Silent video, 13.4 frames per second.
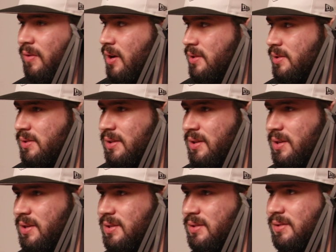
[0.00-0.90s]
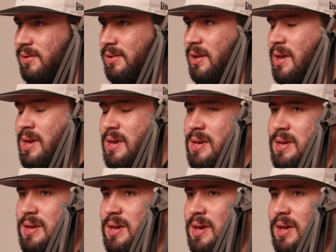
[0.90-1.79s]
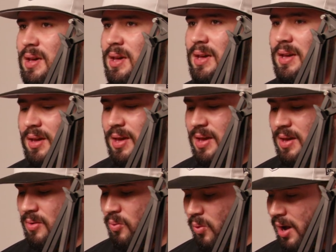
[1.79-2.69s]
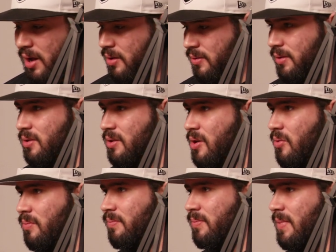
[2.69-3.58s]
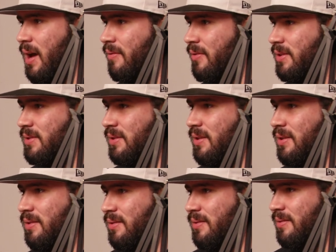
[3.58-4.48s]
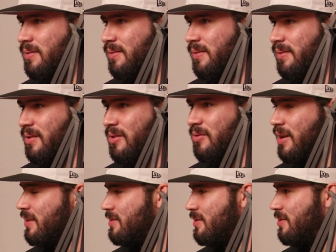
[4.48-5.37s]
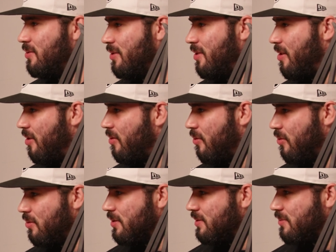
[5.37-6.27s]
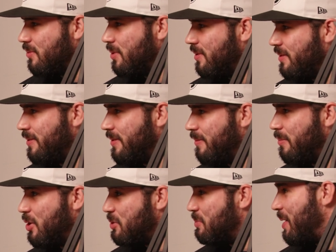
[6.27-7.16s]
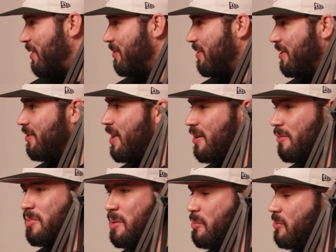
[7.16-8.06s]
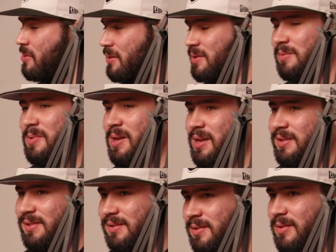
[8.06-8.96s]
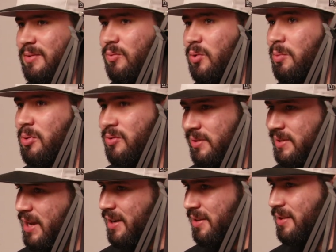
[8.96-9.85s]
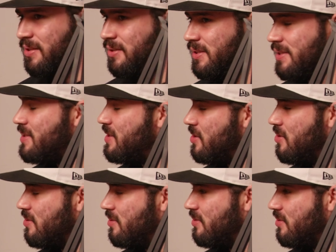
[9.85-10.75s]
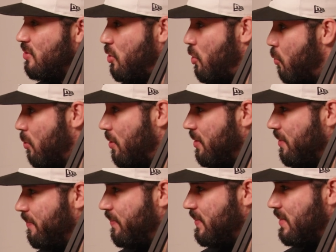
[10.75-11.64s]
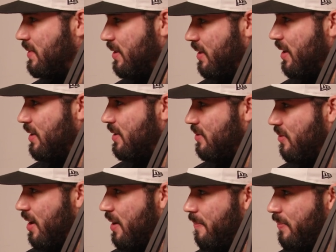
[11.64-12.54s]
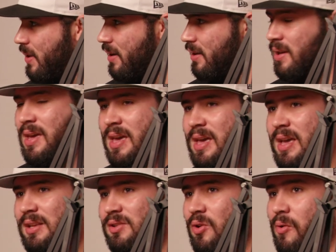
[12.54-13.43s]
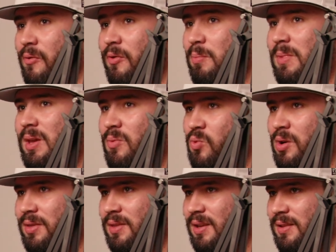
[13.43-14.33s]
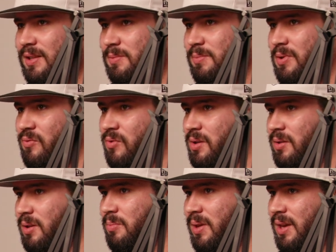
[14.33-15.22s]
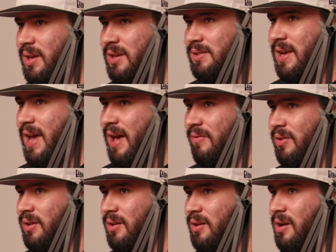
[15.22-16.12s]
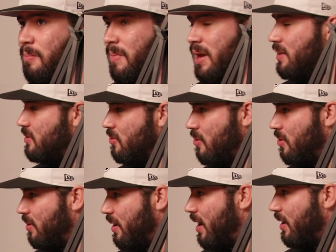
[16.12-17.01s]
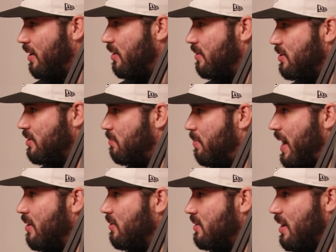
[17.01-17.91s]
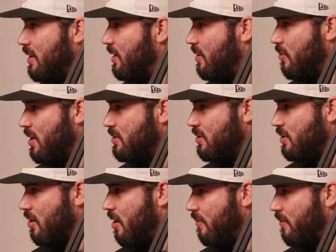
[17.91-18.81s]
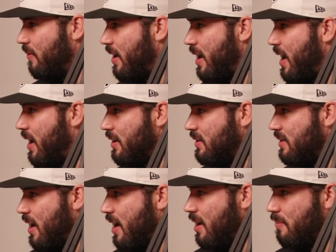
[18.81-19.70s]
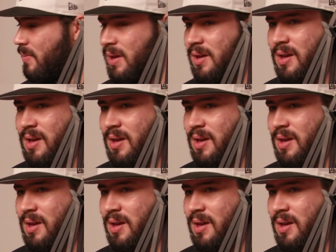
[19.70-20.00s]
us, is, well, you know, obviously, no, not to toot our horns, we're much better than a lot of people in the space. We're both technically still newer to this, right? Like, so for me, one thing that's been really big is having a mentor that I could just bounce any question off at any time.